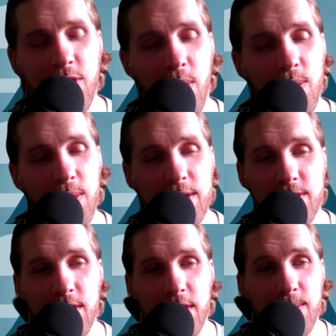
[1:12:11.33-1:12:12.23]
So
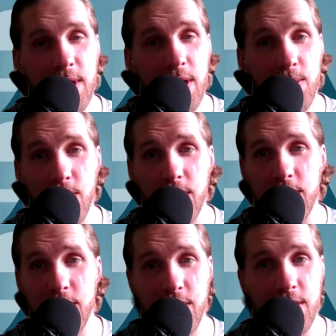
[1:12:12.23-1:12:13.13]
it's going to be a
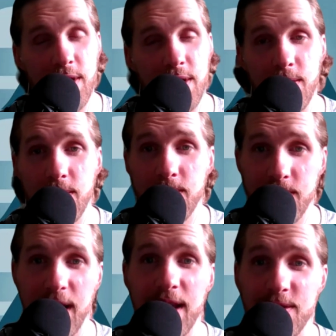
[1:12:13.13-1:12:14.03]
really good
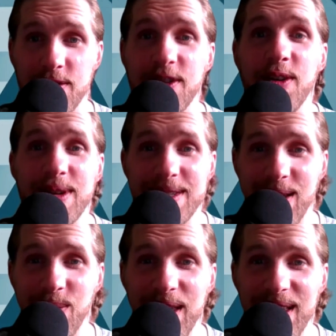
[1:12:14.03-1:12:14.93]
kind of series
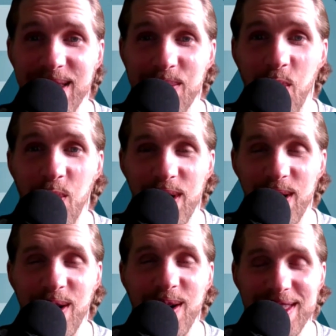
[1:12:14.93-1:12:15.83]
that we can keep
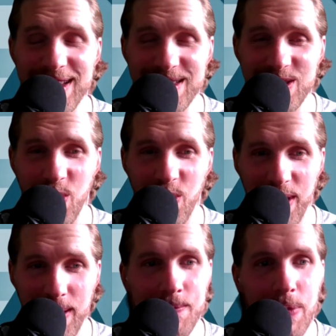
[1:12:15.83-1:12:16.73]
going on this
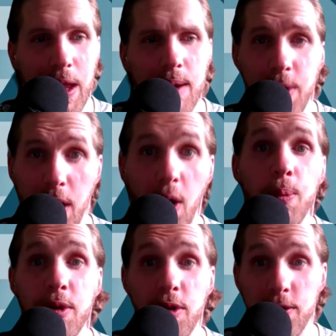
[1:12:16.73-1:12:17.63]
story. But I
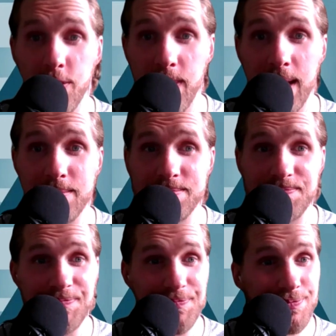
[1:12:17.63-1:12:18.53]
hope you learn from that.
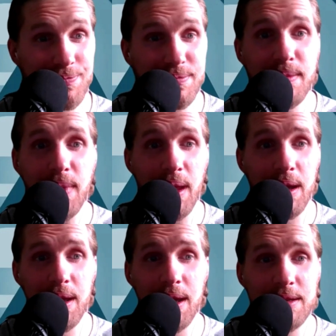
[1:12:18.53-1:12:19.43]

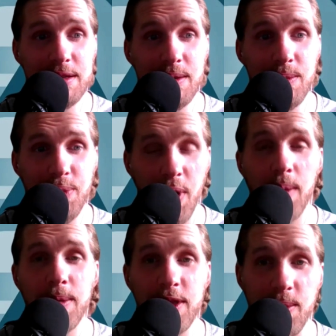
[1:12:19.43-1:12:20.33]
It's
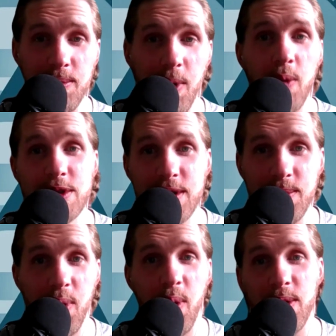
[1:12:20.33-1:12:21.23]
probably the most
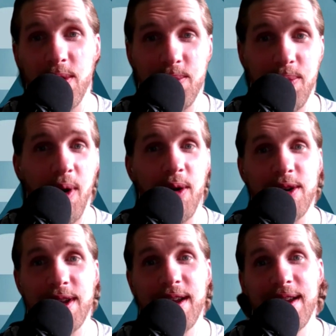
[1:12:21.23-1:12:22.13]
important
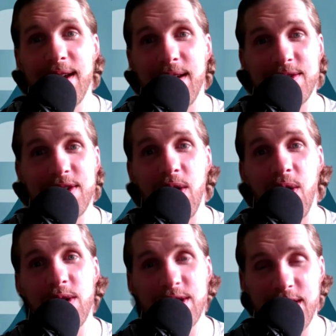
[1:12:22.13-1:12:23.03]
part of
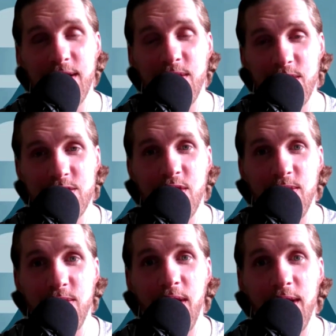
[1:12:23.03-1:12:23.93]
psychology that I've learned
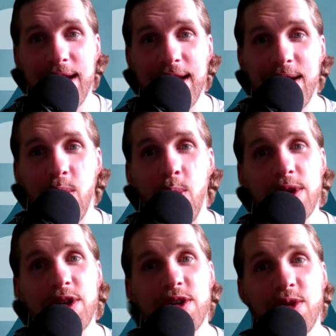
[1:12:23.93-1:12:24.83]
so far.
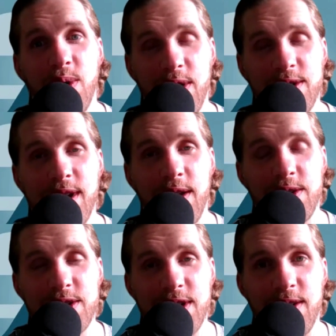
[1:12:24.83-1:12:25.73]
What's your story you're
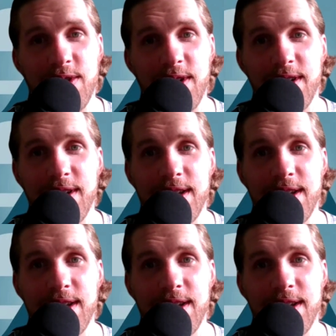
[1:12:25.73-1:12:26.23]
telling yourself?